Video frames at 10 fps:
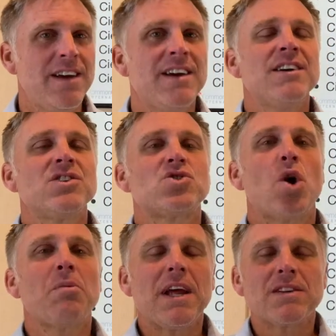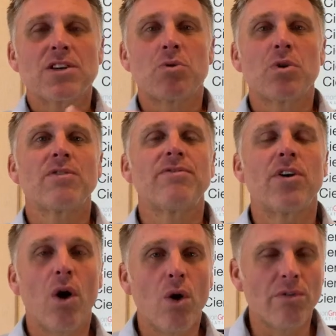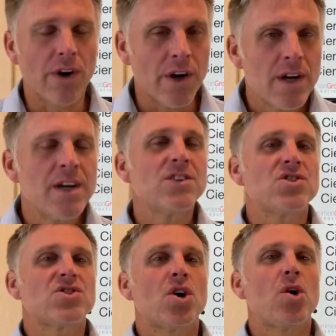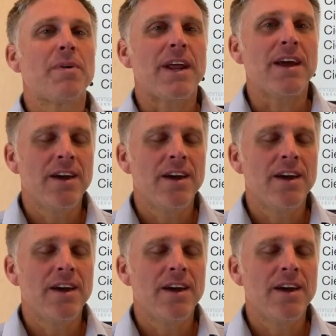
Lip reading: sobre is our word for over. Sobre